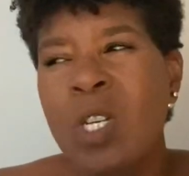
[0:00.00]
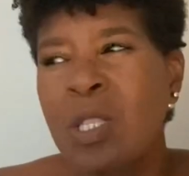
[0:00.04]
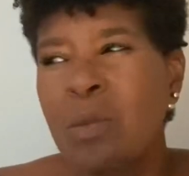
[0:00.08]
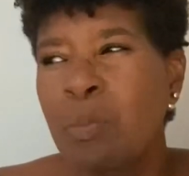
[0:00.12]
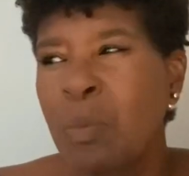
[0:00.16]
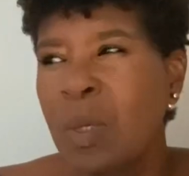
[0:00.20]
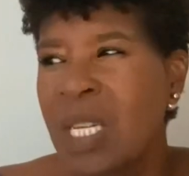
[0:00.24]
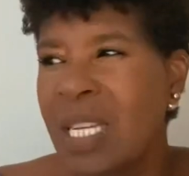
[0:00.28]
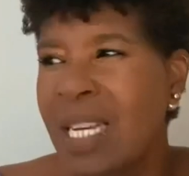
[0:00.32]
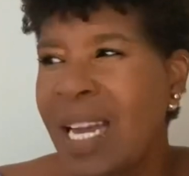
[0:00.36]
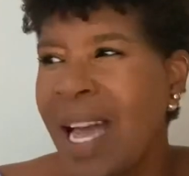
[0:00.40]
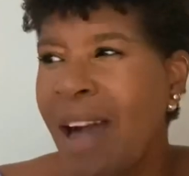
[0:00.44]

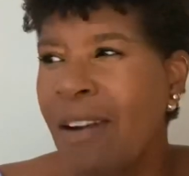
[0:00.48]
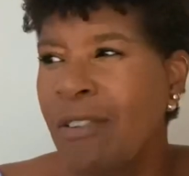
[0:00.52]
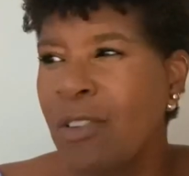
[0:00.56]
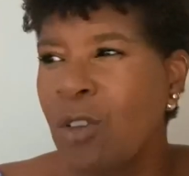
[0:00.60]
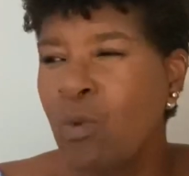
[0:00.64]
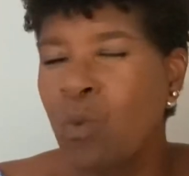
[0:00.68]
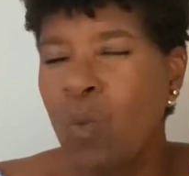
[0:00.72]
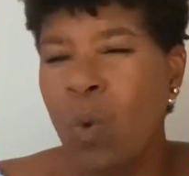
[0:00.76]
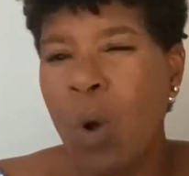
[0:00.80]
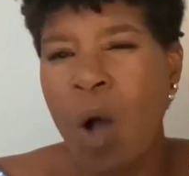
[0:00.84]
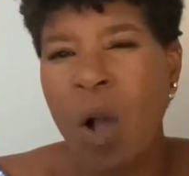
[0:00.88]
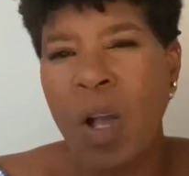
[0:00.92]
But now you
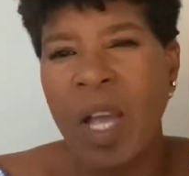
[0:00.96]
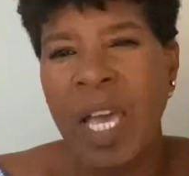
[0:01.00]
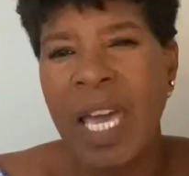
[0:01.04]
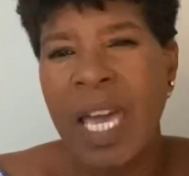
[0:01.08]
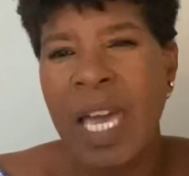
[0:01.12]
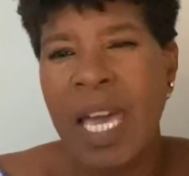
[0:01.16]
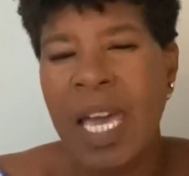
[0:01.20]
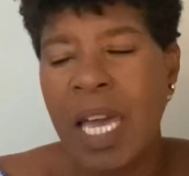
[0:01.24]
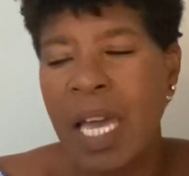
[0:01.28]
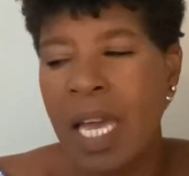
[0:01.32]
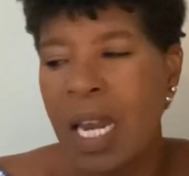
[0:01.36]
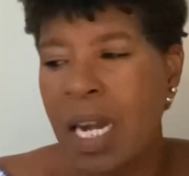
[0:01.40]
walk
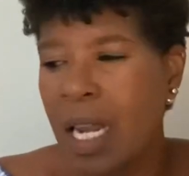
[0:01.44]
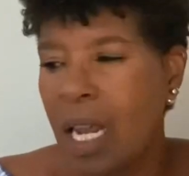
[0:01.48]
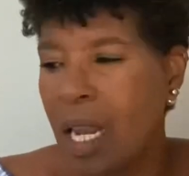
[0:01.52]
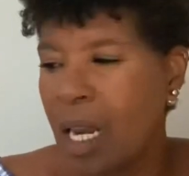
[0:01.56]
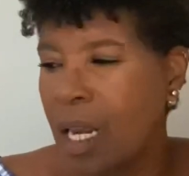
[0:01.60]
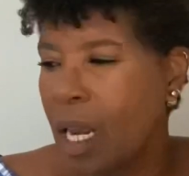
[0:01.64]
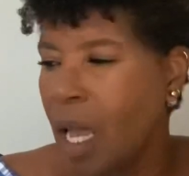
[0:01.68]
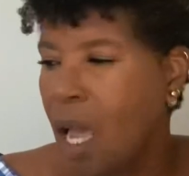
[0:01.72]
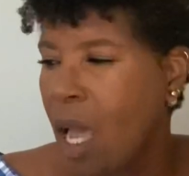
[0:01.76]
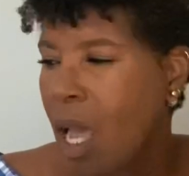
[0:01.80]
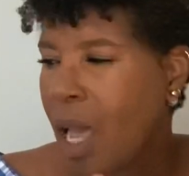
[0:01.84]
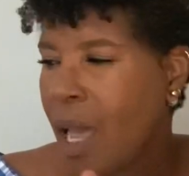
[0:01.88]
in
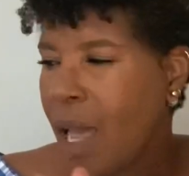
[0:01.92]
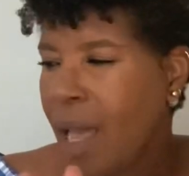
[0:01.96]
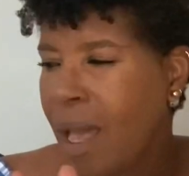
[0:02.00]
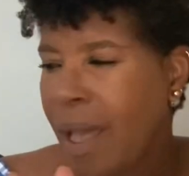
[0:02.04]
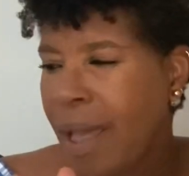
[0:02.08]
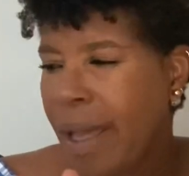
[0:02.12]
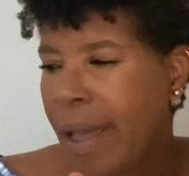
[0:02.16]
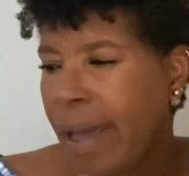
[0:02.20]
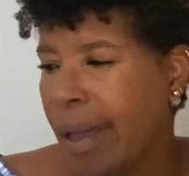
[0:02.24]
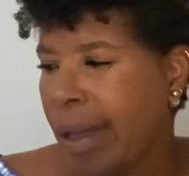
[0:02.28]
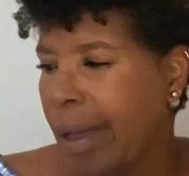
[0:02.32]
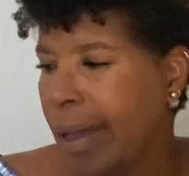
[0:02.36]
and,
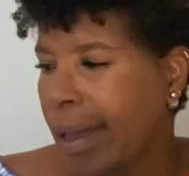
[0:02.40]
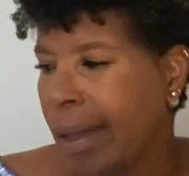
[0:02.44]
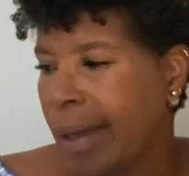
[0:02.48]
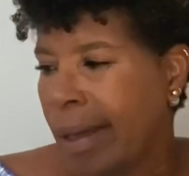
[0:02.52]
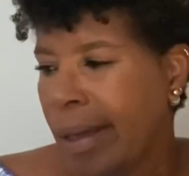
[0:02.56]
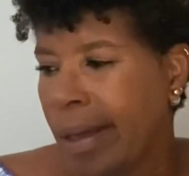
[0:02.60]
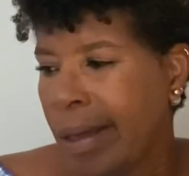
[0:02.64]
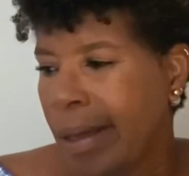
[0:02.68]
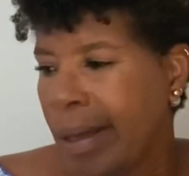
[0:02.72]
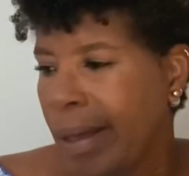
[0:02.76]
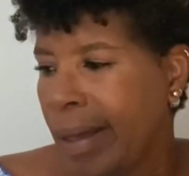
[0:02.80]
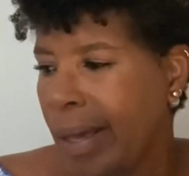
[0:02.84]

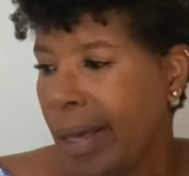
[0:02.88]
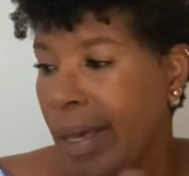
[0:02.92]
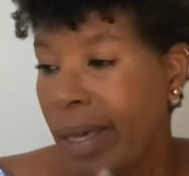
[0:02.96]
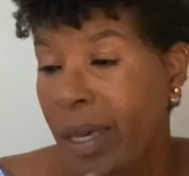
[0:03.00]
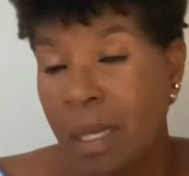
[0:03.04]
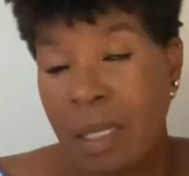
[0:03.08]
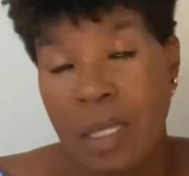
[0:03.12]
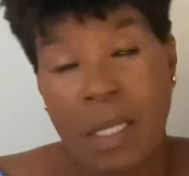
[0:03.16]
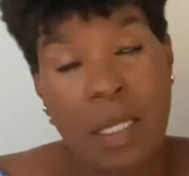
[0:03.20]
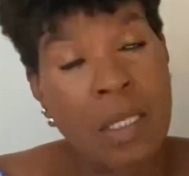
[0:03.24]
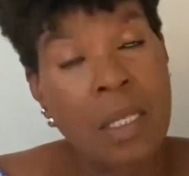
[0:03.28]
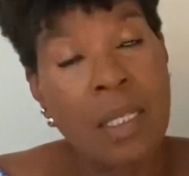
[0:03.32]

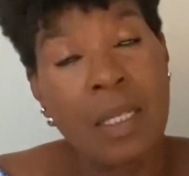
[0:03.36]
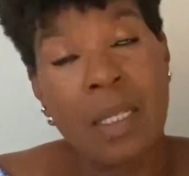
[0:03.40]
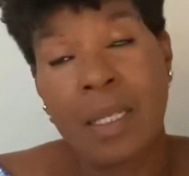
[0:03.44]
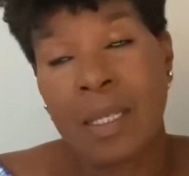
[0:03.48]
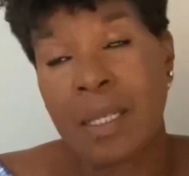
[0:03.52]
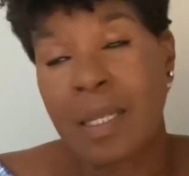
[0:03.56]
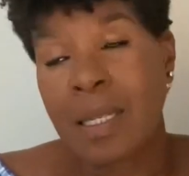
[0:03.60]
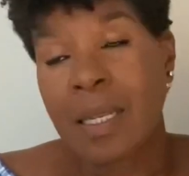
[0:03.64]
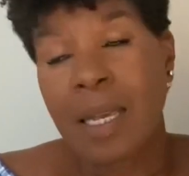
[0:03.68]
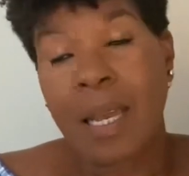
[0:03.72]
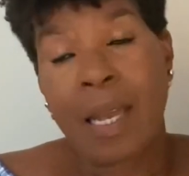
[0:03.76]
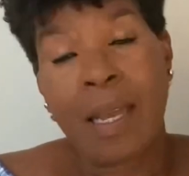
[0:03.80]
it's
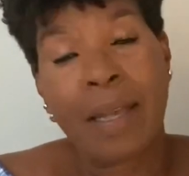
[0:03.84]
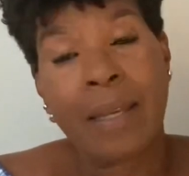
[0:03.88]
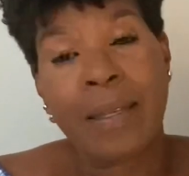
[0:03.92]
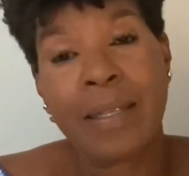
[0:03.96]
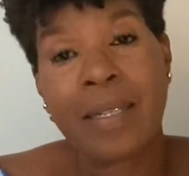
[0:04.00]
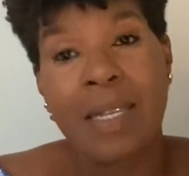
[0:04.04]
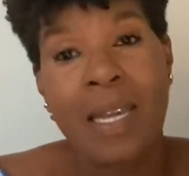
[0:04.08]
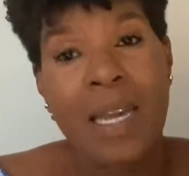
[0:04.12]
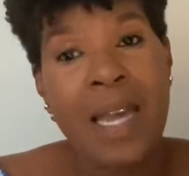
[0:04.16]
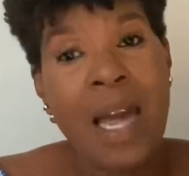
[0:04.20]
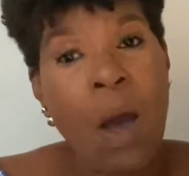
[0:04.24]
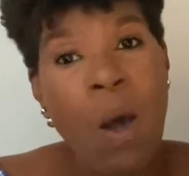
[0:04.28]
just,
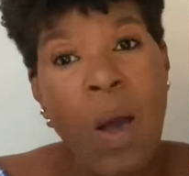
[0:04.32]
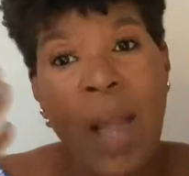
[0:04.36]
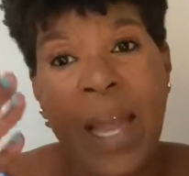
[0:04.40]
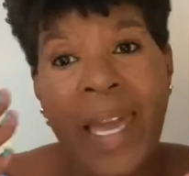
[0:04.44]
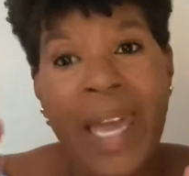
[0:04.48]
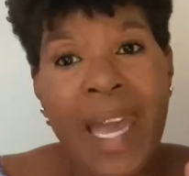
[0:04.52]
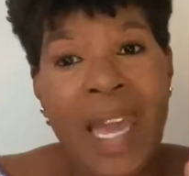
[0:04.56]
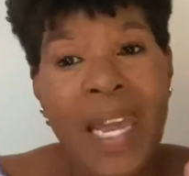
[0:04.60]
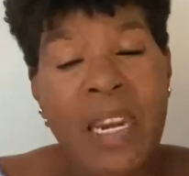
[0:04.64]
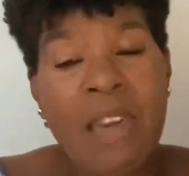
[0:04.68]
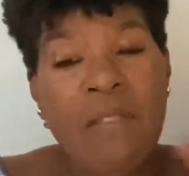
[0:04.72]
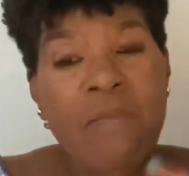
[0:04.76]
see how I
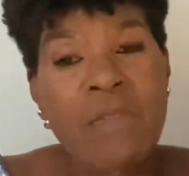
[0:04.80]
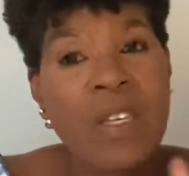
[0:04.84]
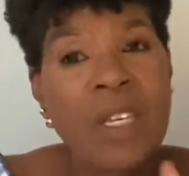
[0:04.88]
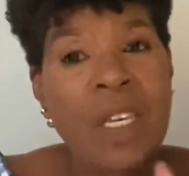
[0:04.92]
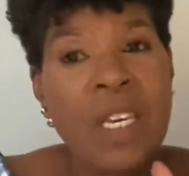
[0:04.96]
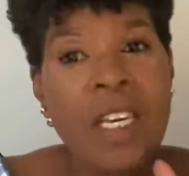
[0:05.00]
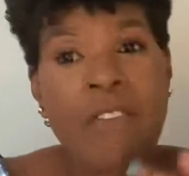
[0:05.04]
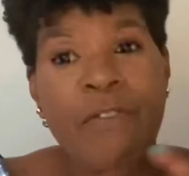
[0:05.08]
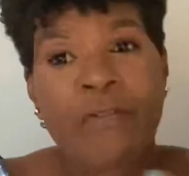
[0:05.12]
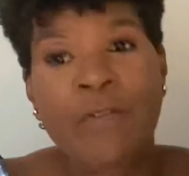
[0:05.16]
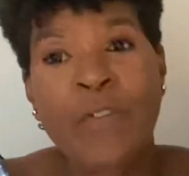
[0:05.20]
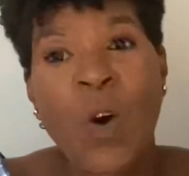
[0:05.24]
can't even
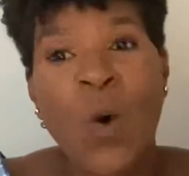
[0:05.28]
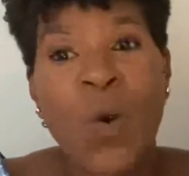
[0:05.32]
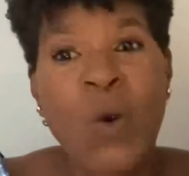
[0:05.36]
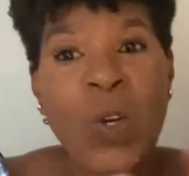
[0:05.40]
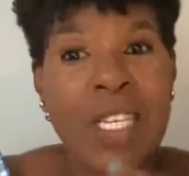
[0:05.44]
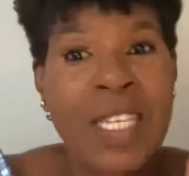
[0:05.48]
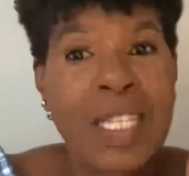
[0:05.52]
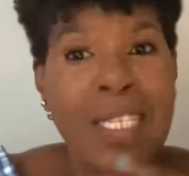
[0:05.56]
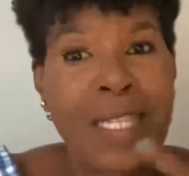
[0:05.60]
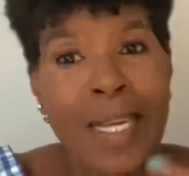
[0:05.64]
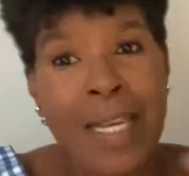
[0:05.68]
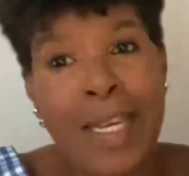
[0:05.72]
get
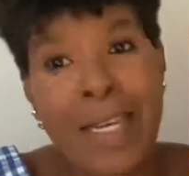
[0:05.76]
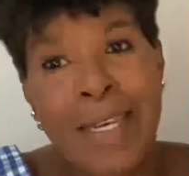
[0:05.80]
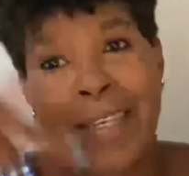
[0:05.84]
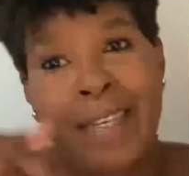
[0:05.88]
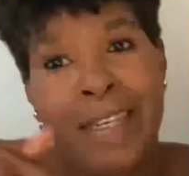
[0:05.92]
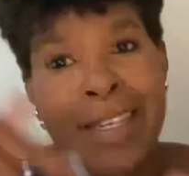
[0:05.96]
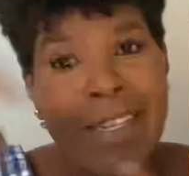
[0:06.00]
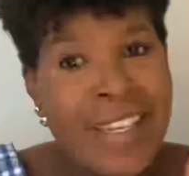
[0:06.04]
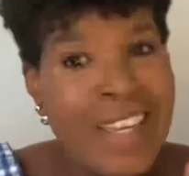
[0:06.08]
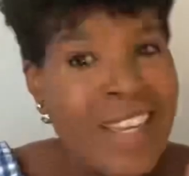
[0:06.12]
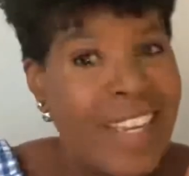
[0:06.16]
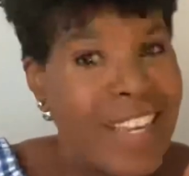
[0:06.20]
focused
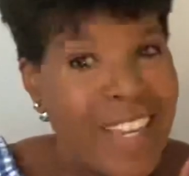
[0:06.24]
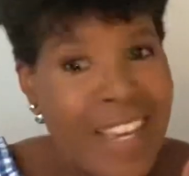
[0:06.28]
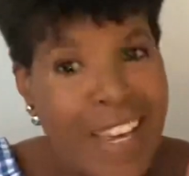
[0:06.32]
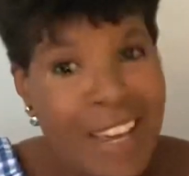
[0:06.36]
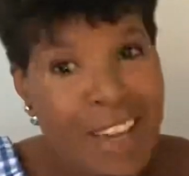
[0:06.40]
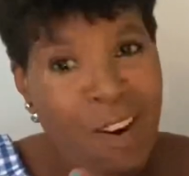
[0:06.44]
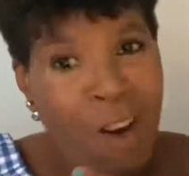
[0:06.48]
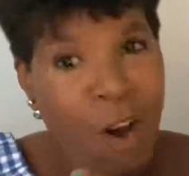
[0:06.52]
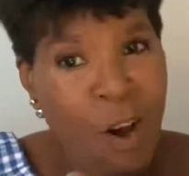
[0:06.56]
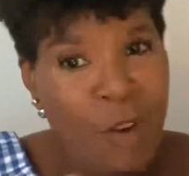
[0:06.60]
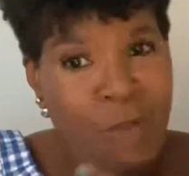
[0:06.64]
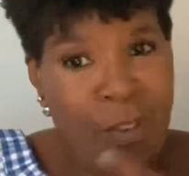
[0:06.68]
and
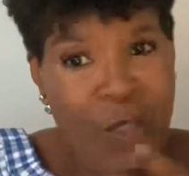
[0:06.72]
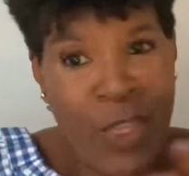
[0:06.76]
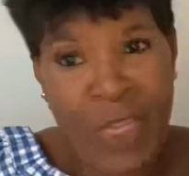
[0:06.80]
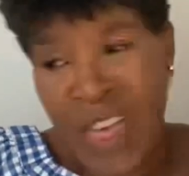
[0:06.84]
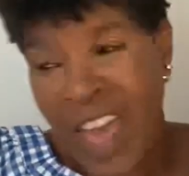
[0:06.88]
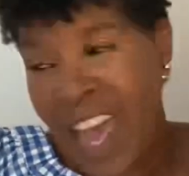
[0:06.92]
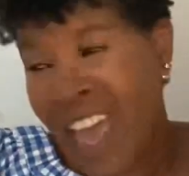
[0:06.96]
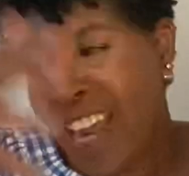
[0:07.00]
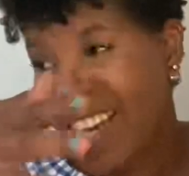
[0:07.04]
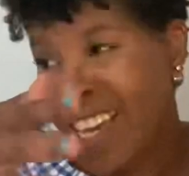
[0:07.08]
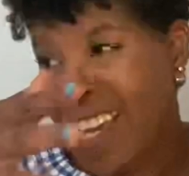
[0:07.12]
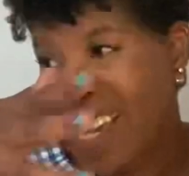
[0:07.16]
get off of
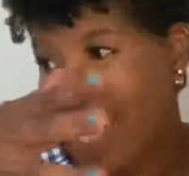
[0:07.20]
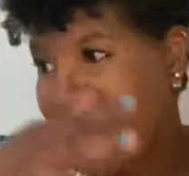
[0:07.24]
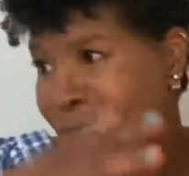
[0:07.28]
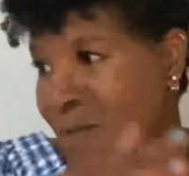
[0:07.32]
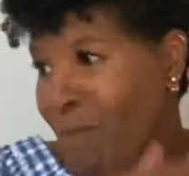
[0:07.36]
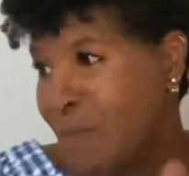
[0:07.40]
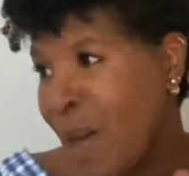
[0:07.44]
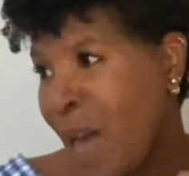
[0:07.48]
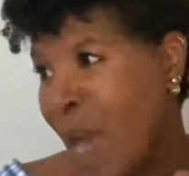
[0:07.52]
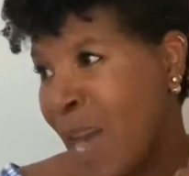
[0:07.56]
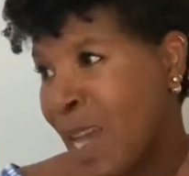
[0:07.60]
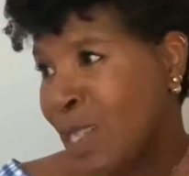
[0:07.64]
that and
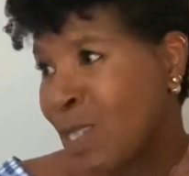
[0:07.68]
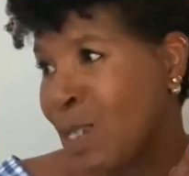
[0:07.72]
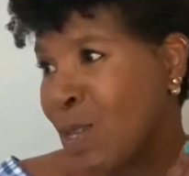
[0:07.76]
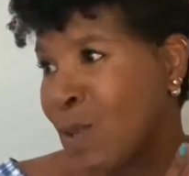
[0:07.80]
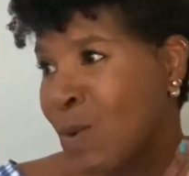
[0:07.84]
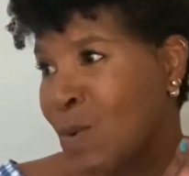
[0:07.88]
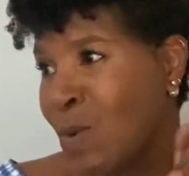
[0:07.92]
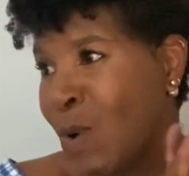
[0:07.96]
get back to